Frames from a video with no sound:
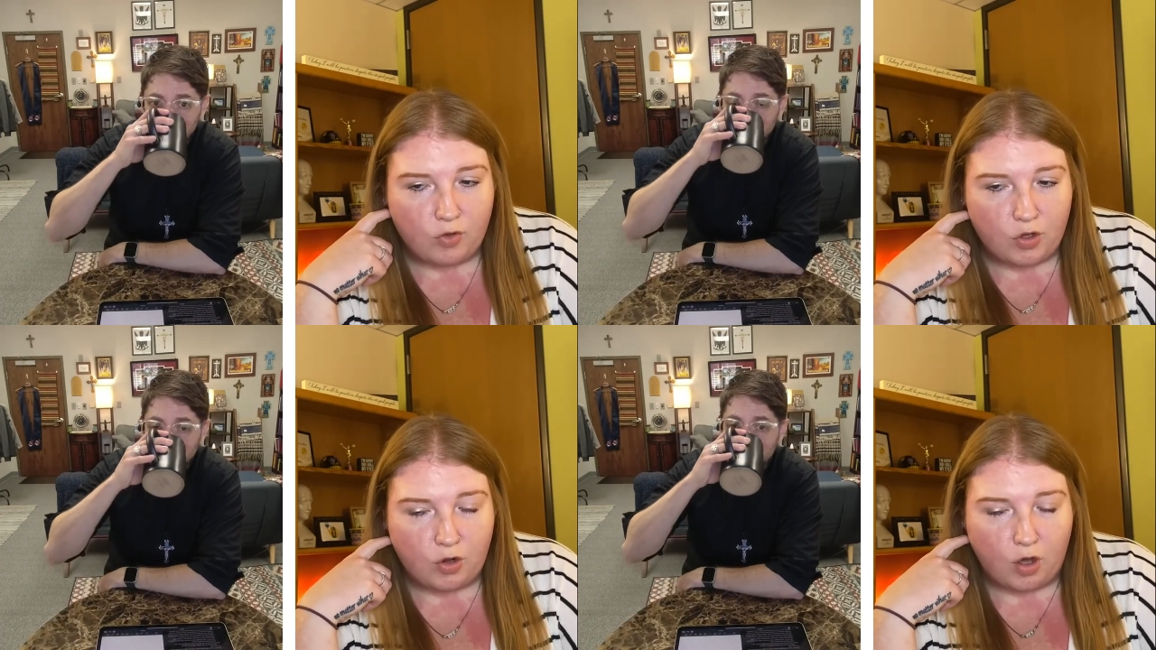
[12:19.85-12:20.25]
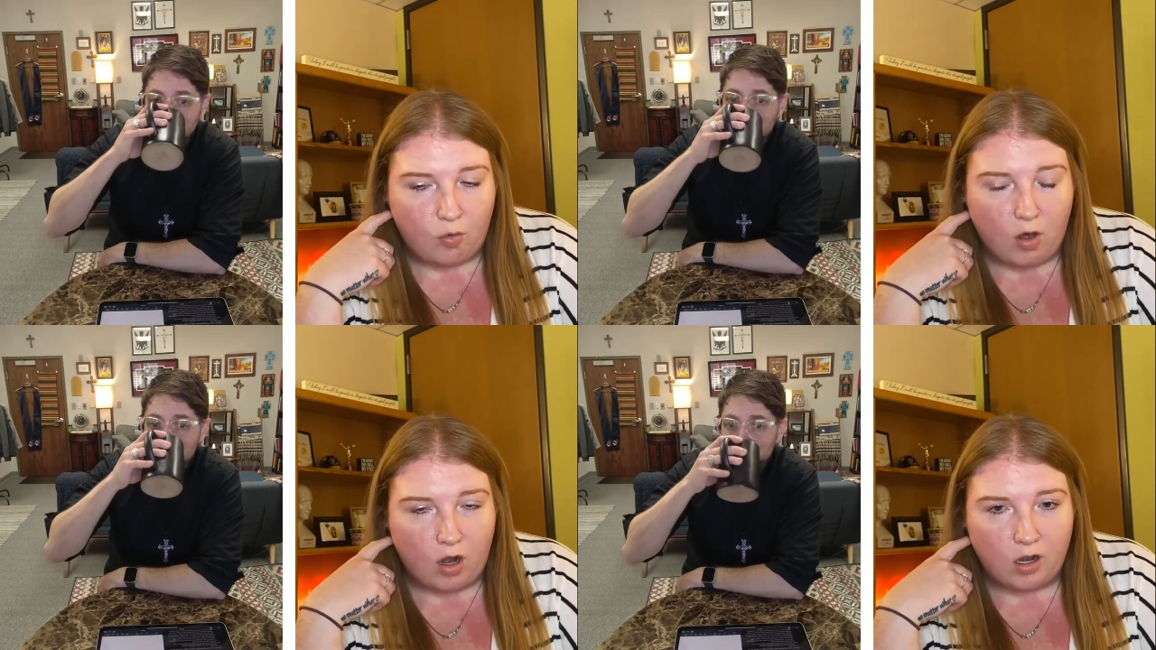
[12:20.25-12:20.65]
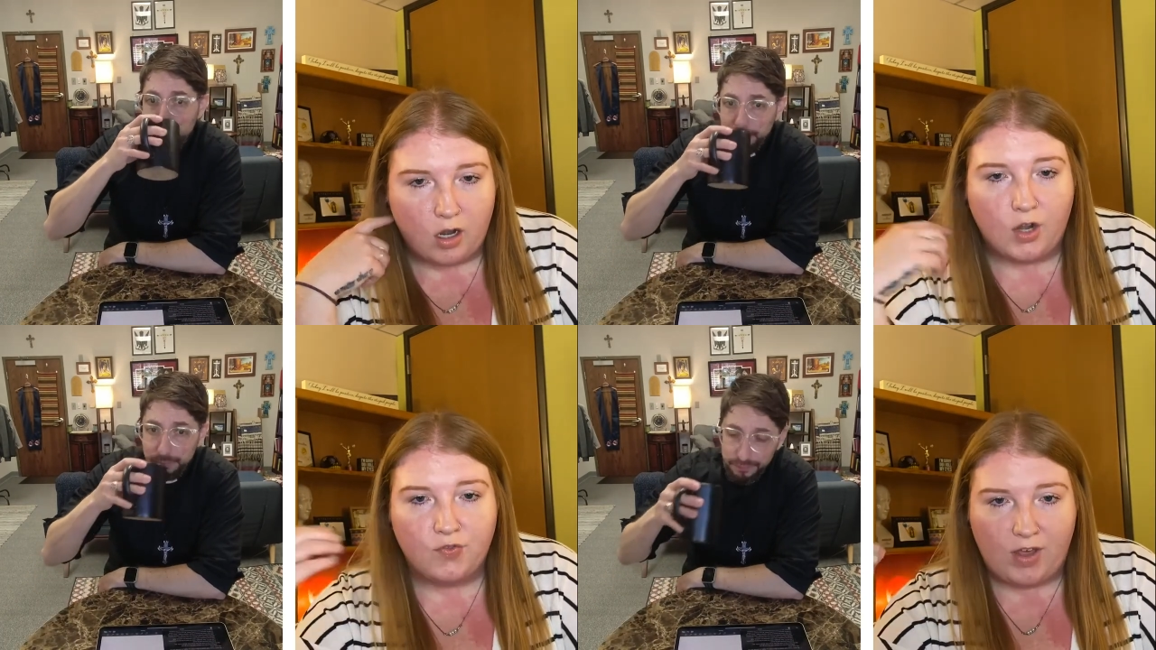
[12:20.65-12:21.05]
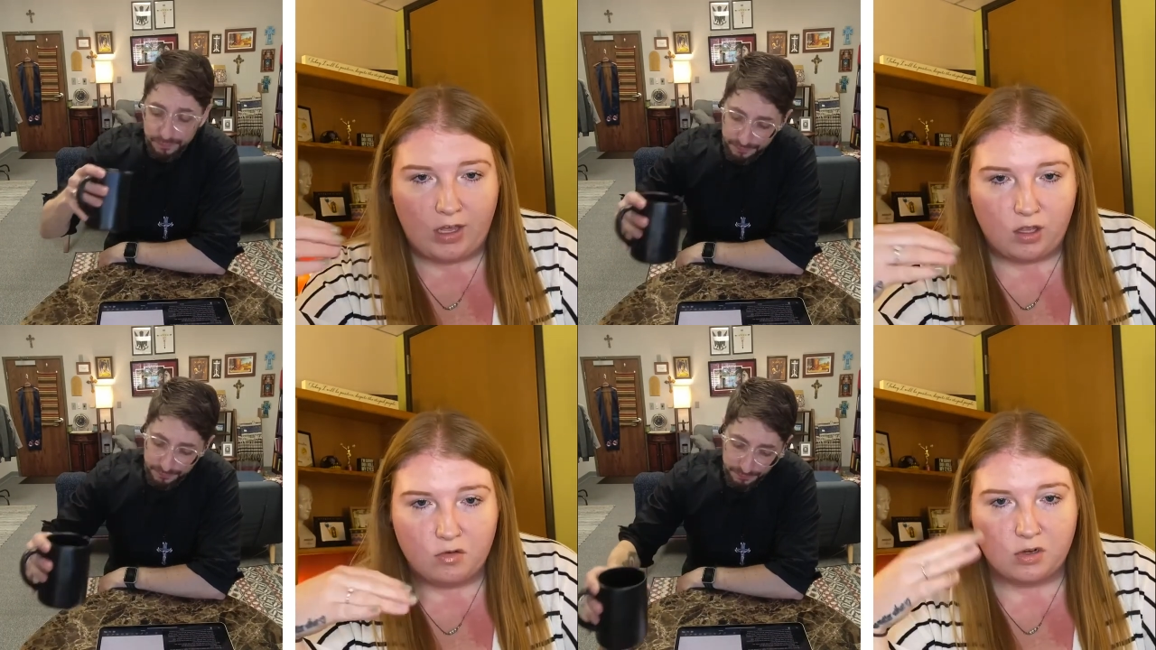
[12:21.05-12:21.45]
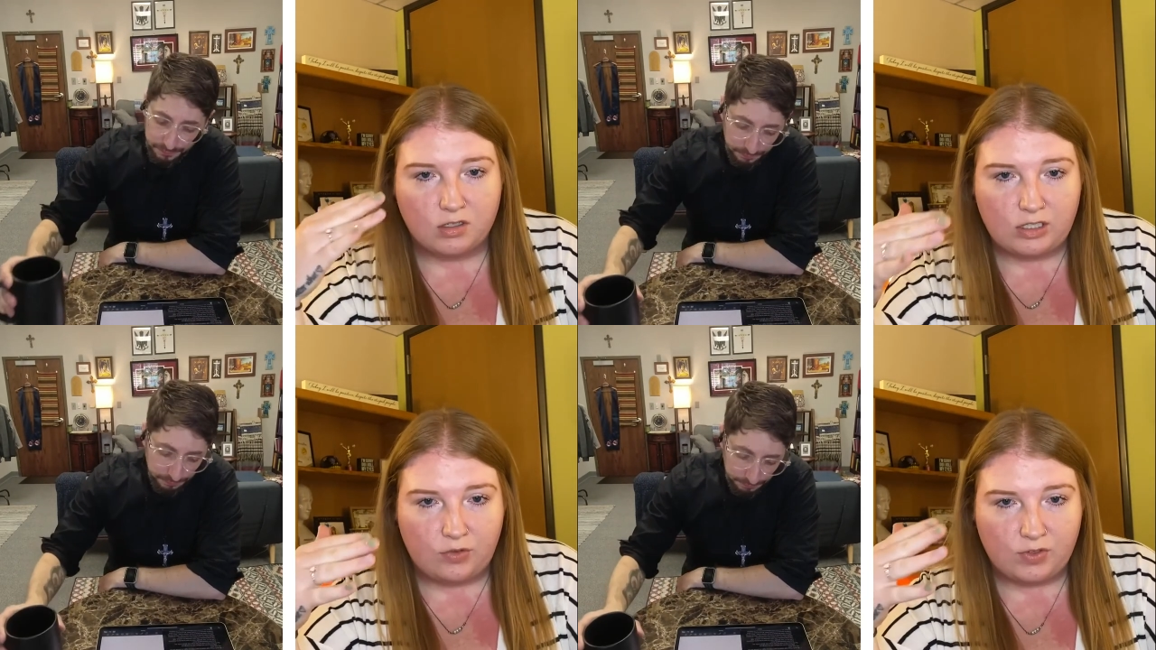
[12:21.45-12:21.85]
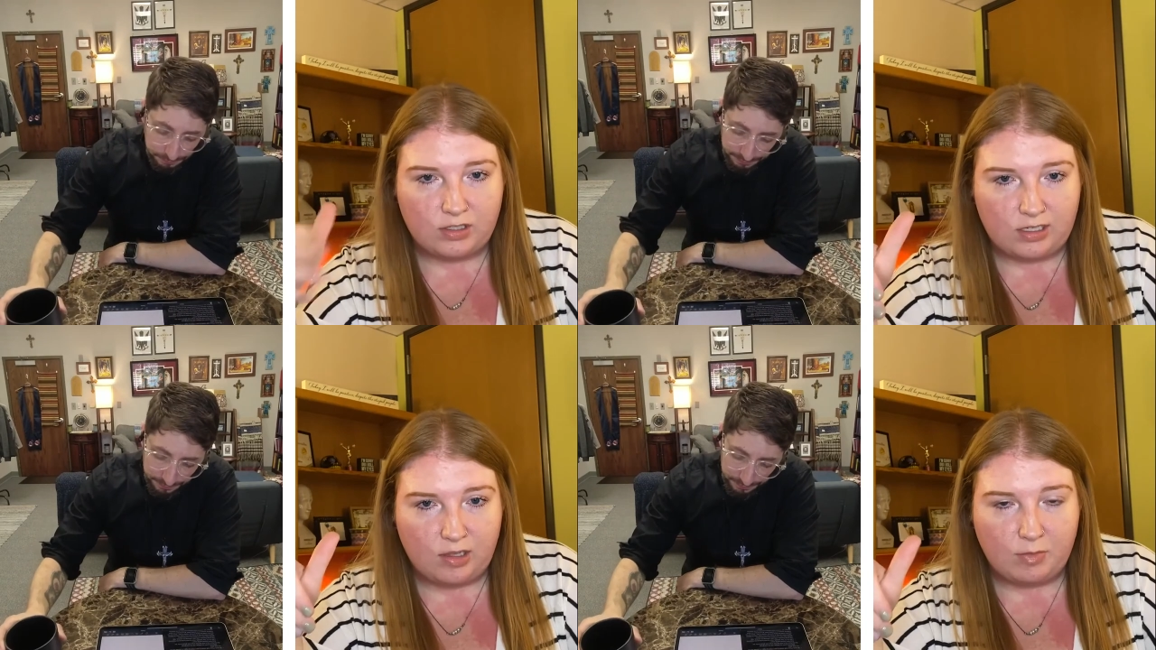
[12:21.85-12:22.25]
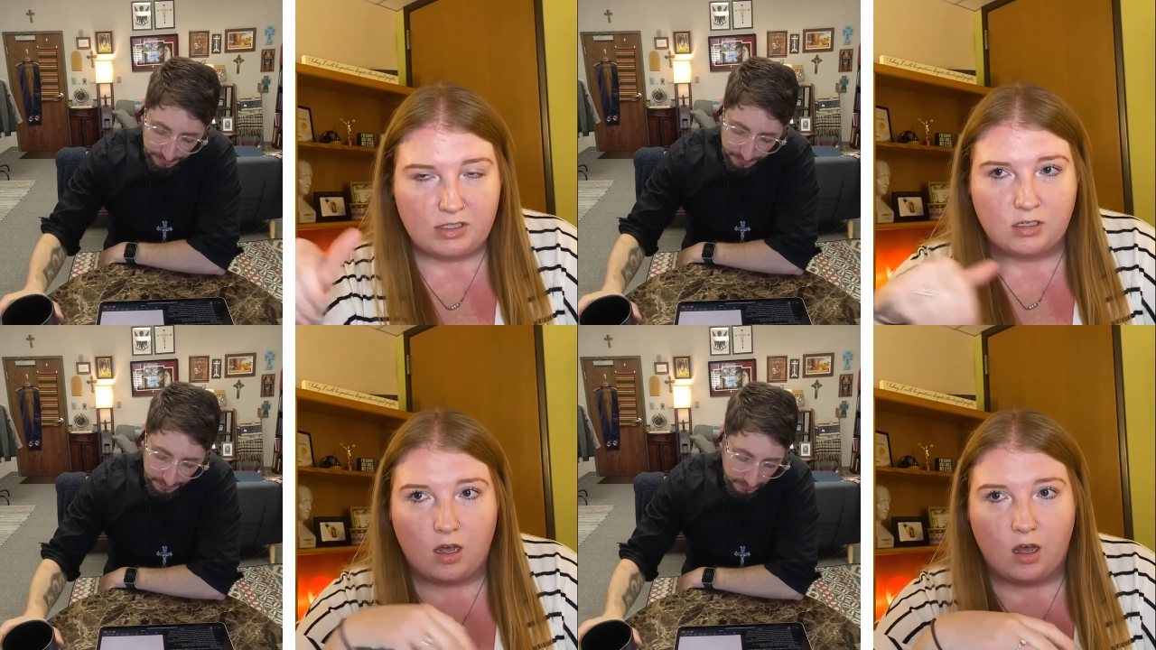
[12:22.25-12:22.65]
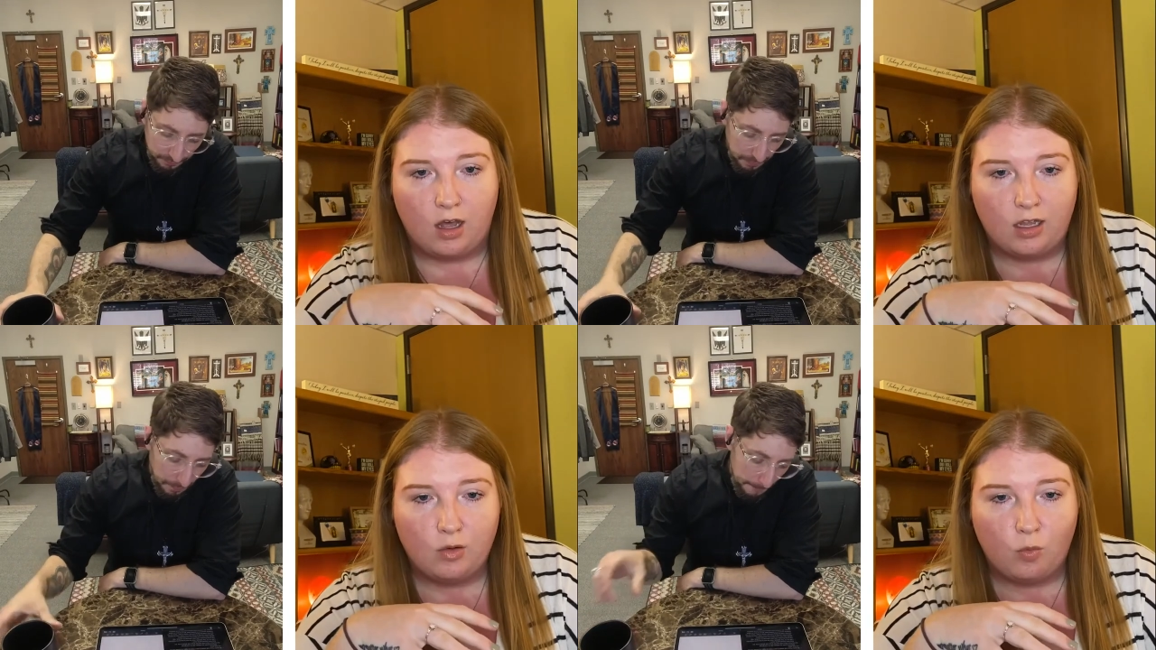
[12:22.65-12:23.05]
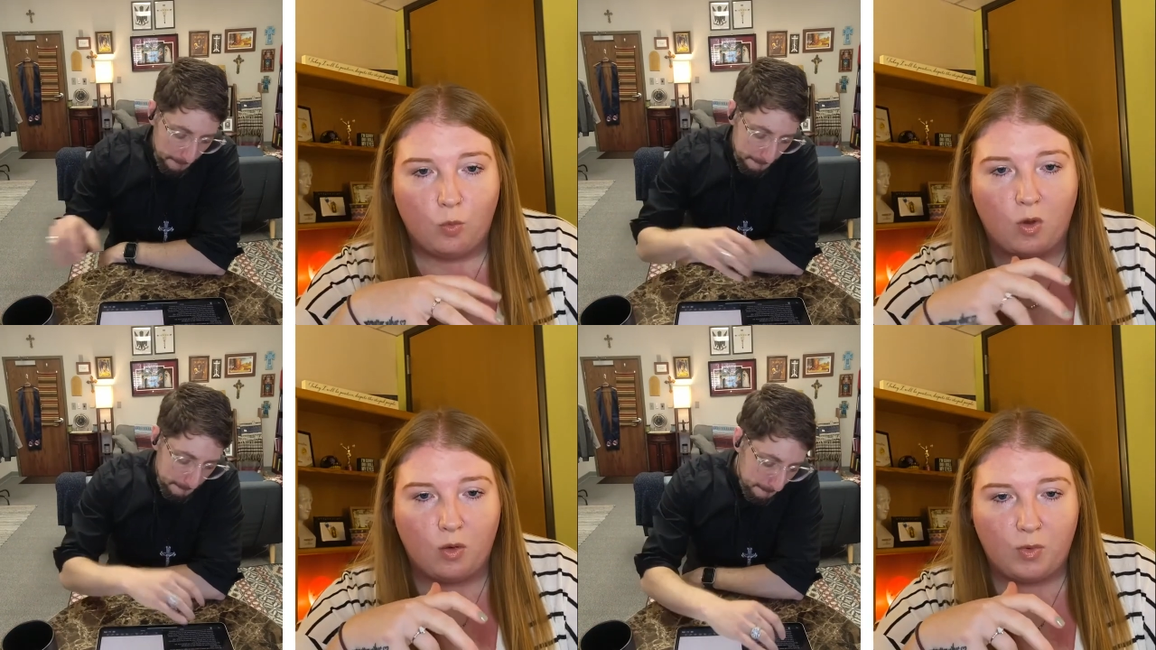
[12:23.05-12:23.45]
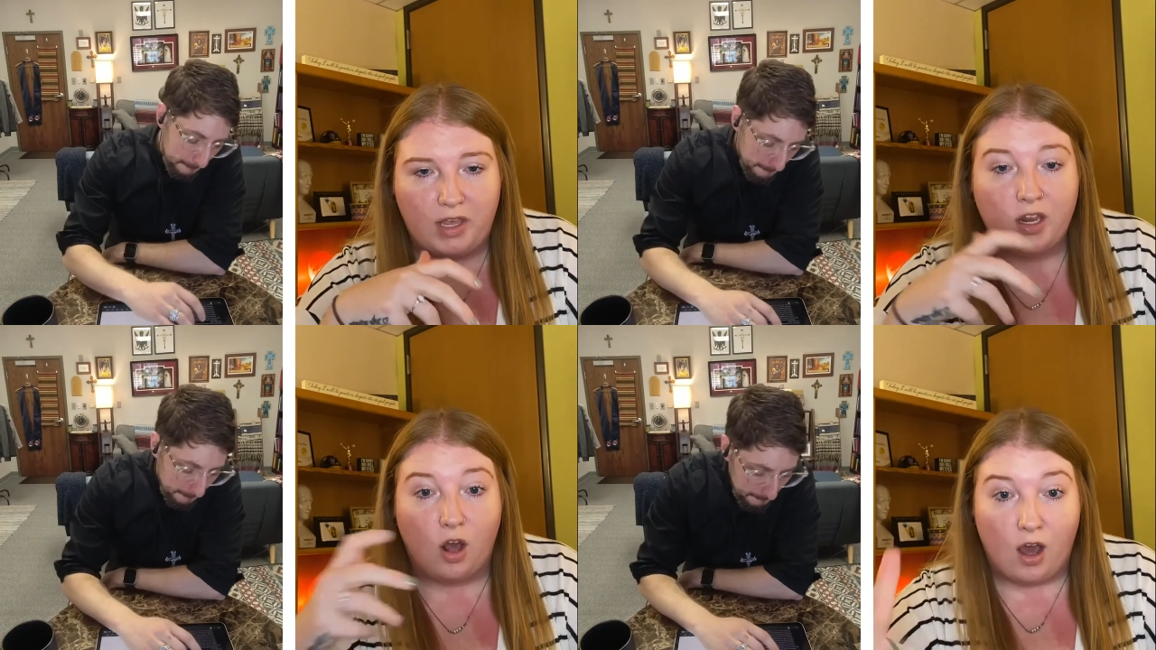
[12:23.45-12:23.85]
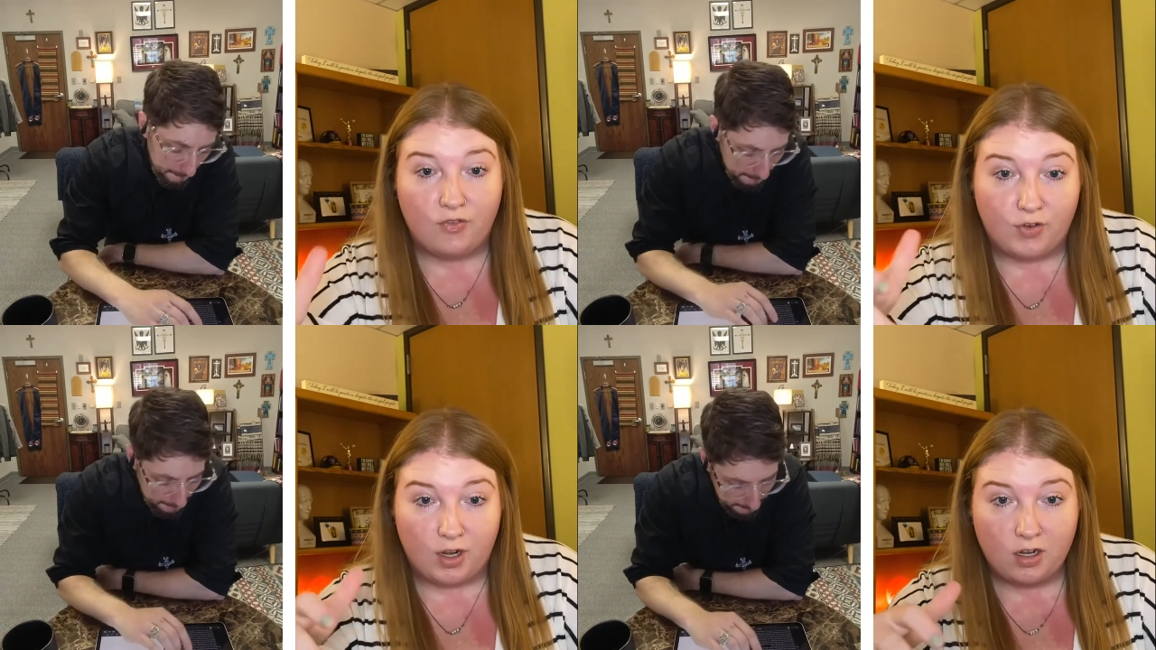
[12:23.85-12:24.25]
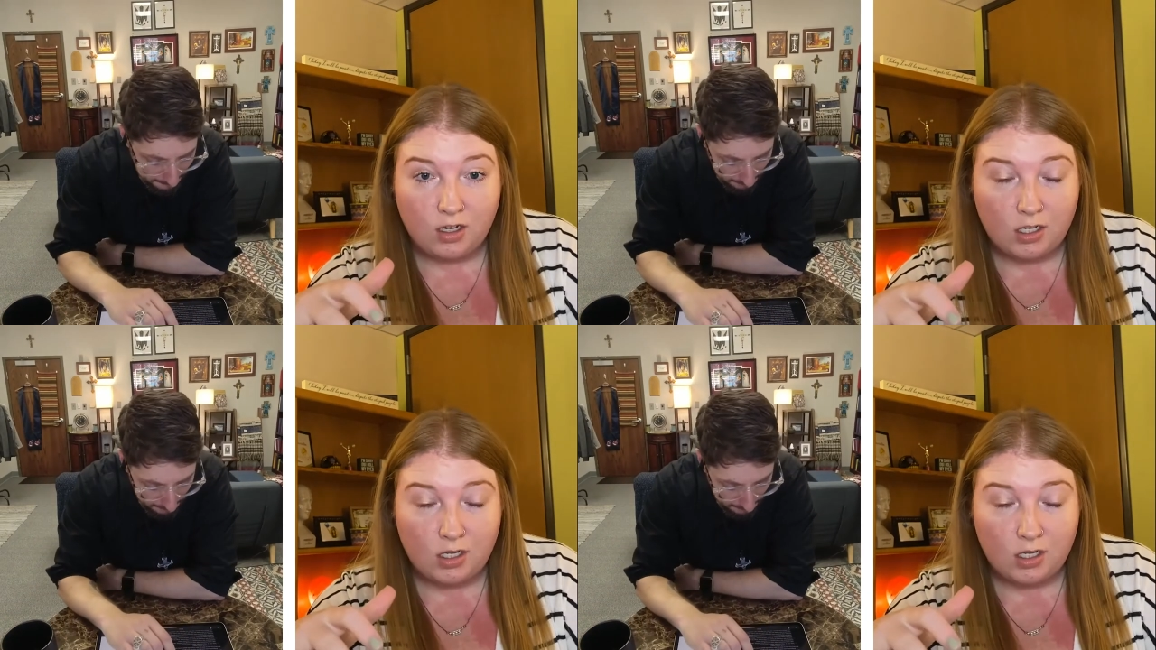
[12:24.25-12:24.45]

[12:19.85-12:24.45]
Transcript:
Speaker 1: you know, our value and our self-esteem is not what we can offer.